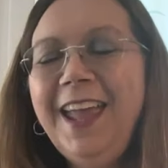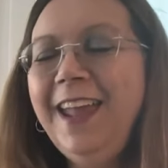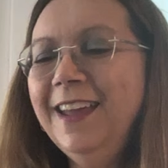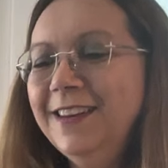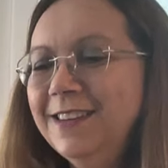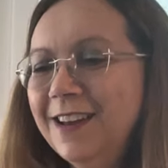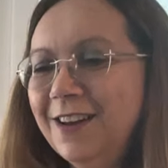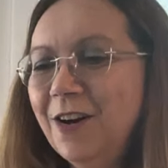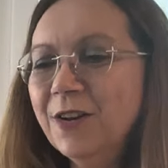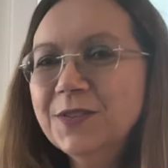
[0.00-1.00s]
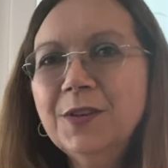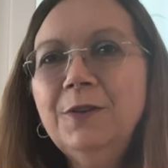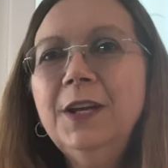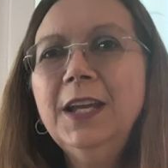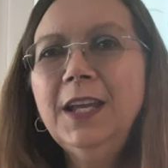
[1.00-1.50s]
And also,
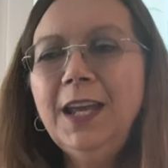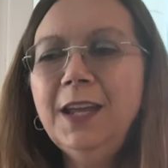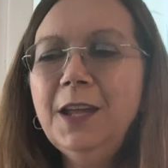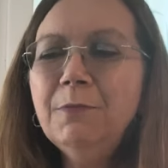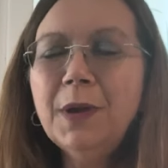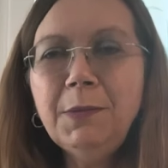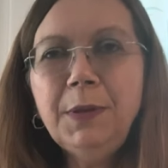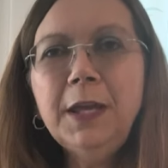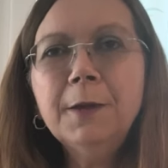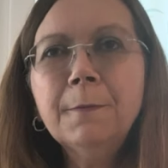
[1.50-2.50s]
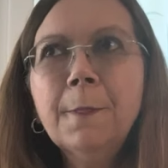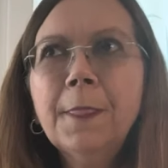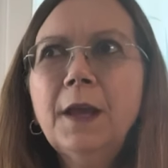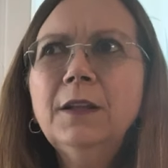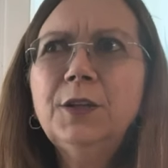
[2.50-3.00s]
it might be
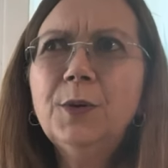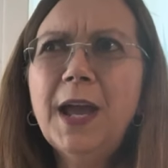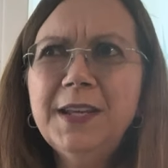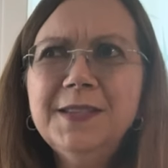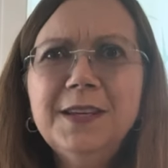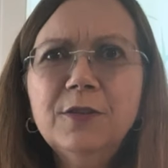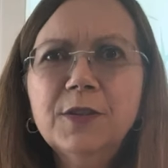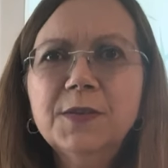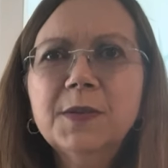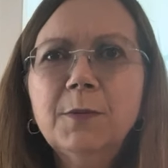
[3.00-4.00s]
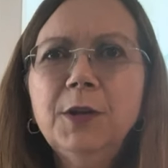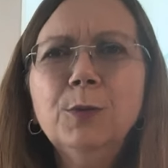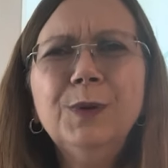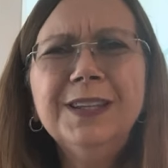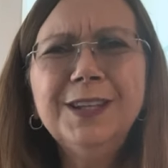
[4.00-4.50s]
a little icier than some of your
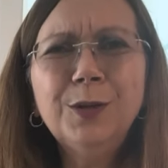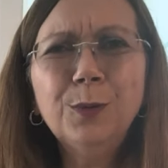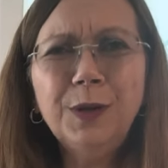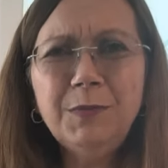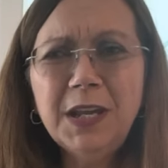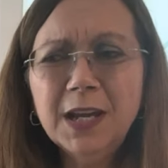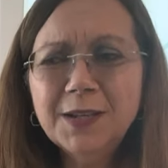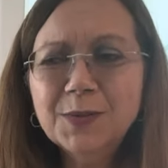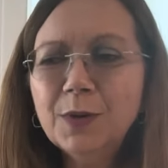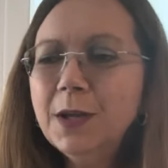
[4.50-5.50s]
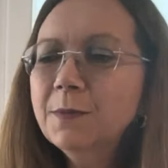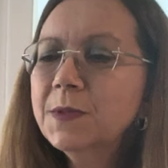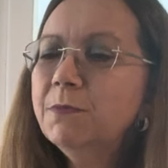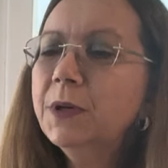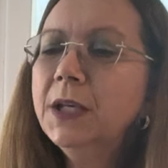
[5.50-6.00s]
really creamy ice
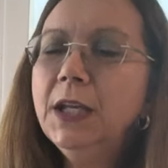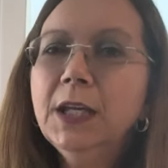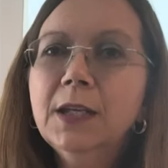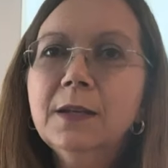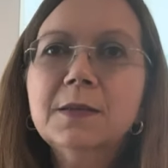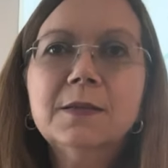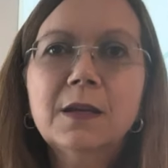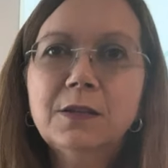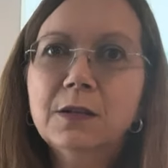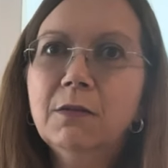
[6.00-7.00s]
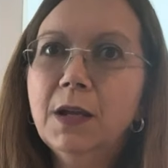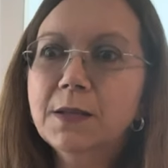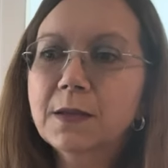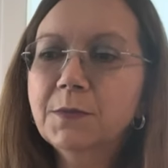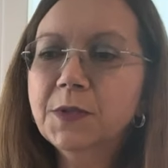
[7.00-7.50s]
creams, but it is such a great
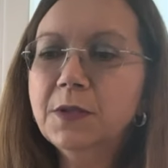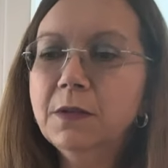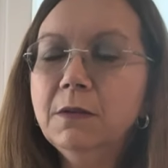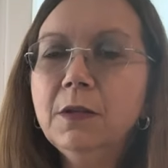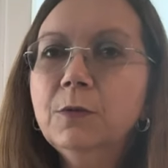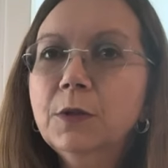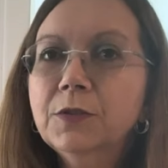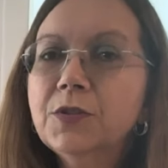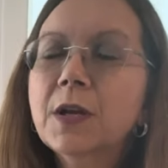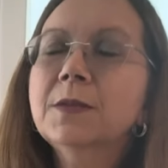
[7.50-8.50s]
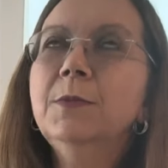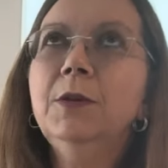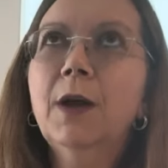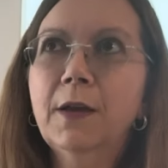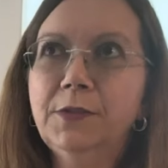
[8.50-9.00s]
substitute. You will, trust me,
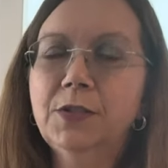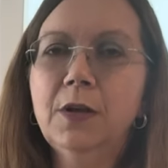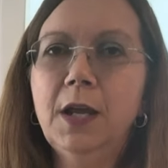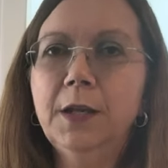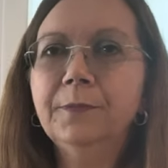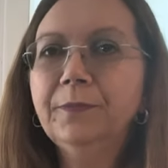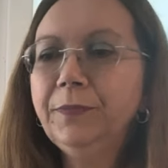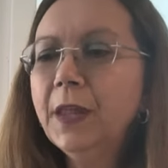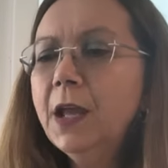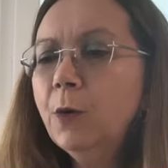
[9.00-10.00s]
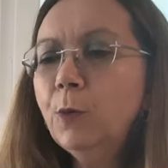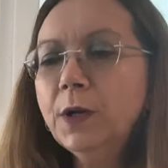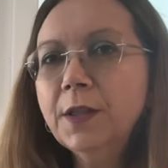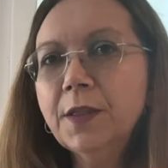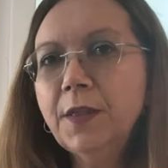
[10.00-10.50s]
you have to try it. One
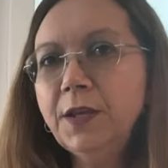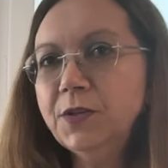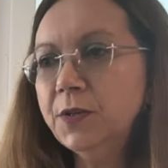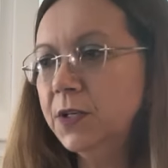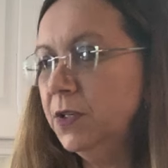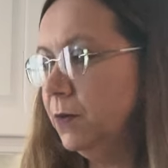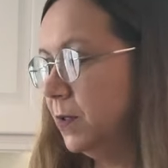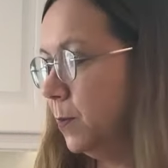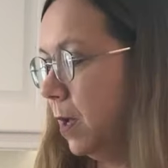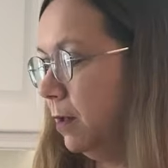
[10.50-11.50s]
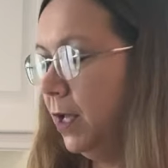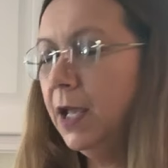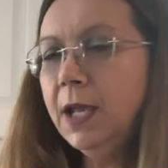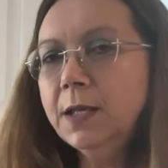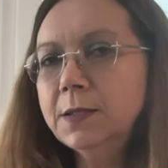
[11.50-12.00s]
of the things you can do as well
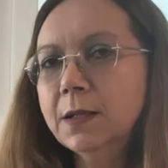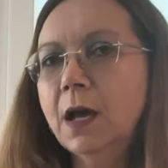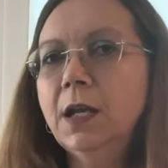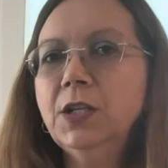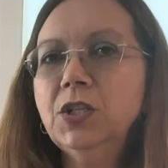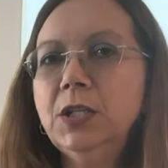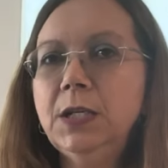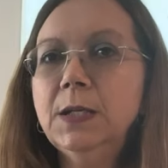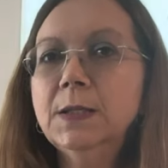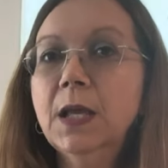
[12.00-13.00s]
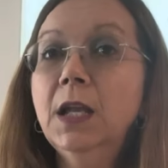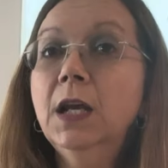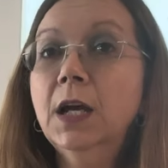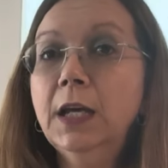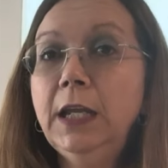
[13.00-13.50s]
is the cottage cheese and
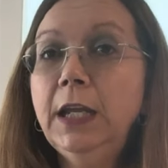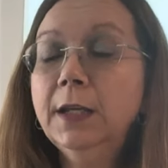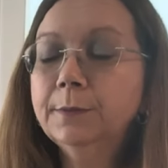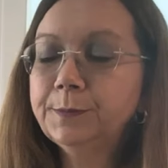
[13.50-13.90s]
honey,